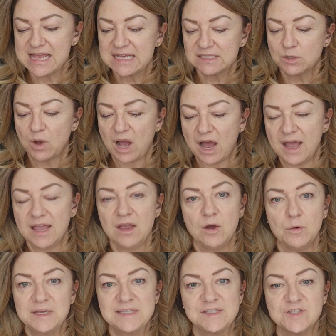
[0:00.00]
So I
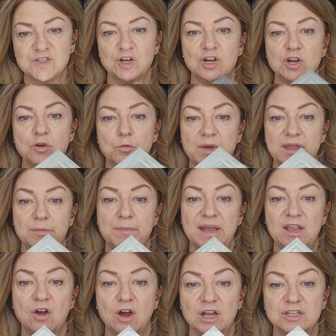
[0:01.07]
always start with my
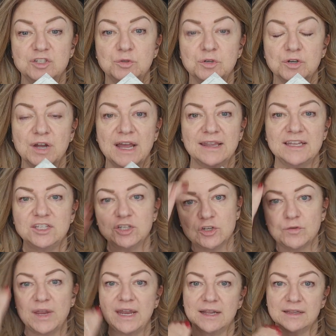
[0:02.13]
contour. I like to
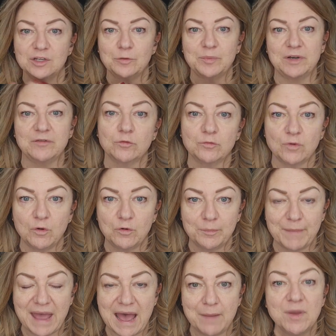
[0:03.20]
create a little bit of a
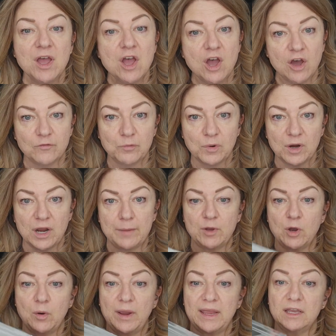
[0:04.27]
roadmap of where I'm
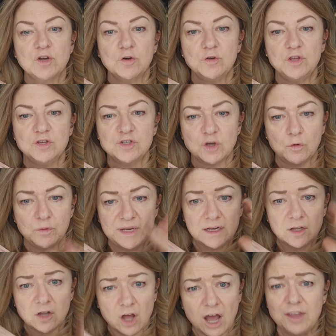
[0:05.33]
going. So you don't need a
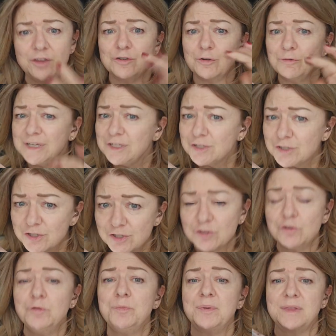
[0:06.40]
lot. You don't need to
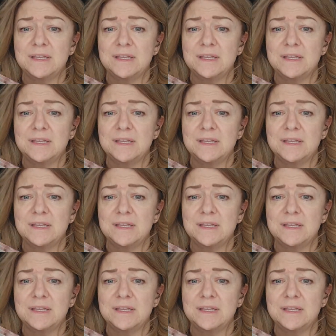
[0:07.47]
scoop.